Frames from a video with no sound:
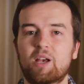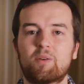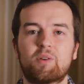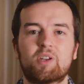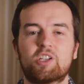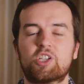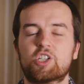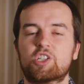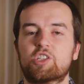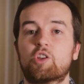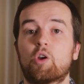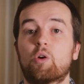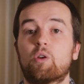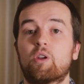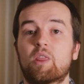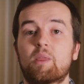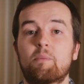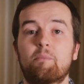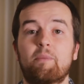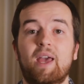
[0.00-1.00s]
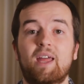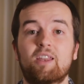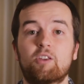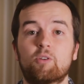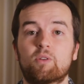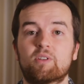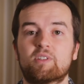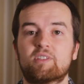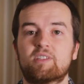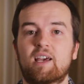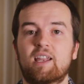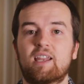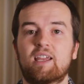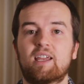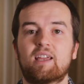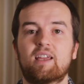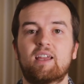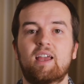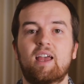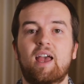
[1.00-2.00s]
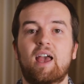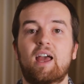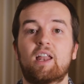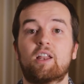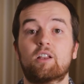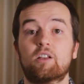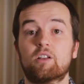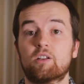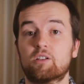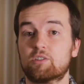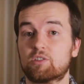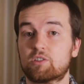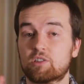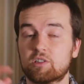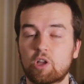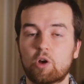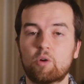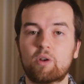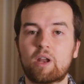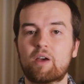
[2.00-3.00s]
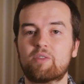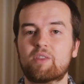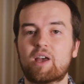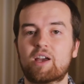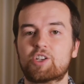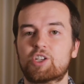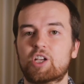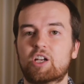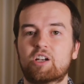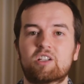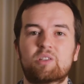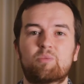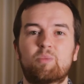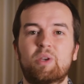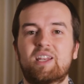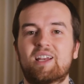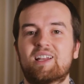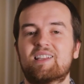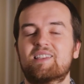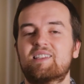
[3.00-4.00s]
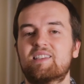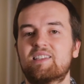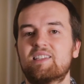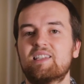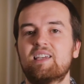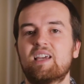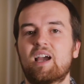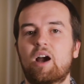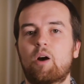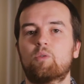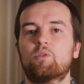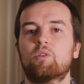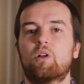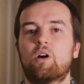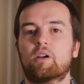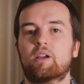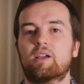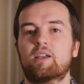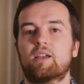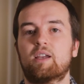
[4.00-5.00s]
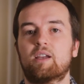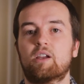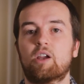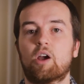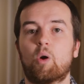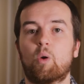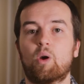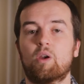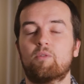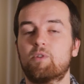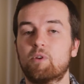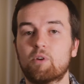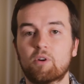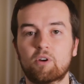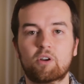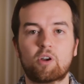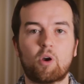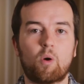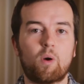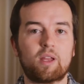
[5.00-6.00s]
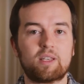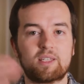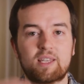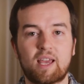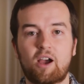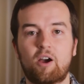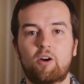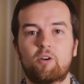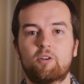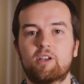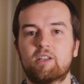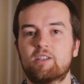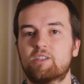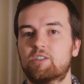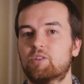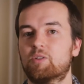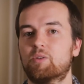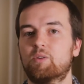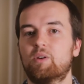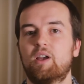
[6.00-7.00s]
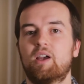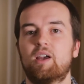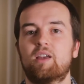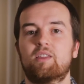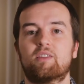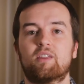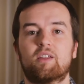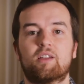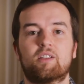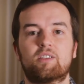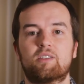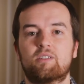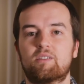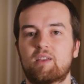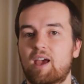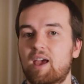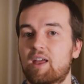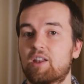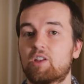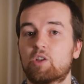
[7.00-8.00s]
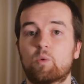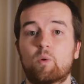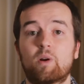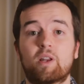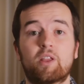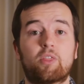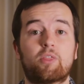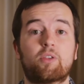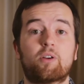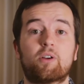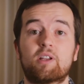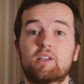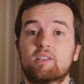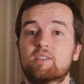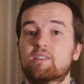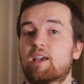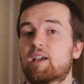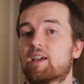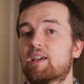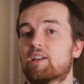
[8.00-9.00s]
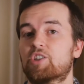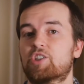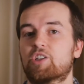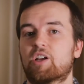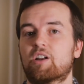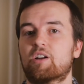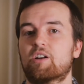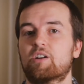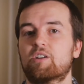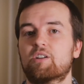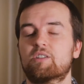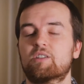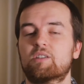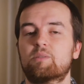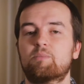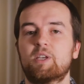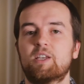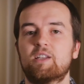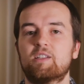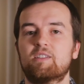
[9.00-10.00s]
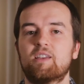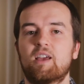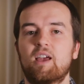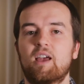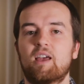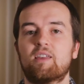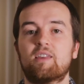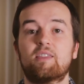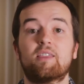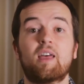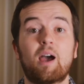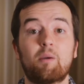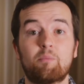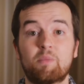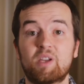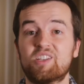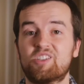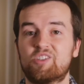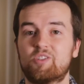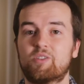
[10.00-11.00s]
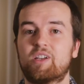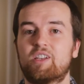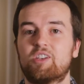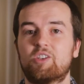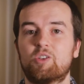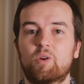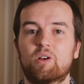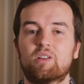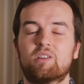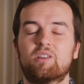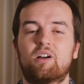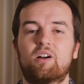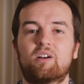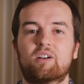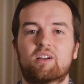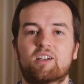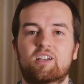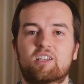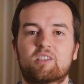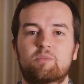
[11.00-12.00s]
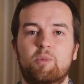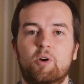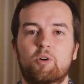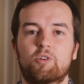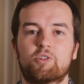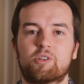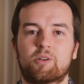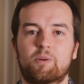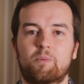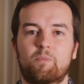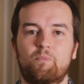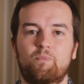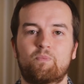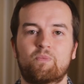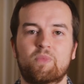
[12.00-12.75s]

be able to just go to the manual setting and slow down that shutter speed and see how long it can go. If you're going down into the 10, 20, 30 second shutter speeds, then that means you can do a long exposure.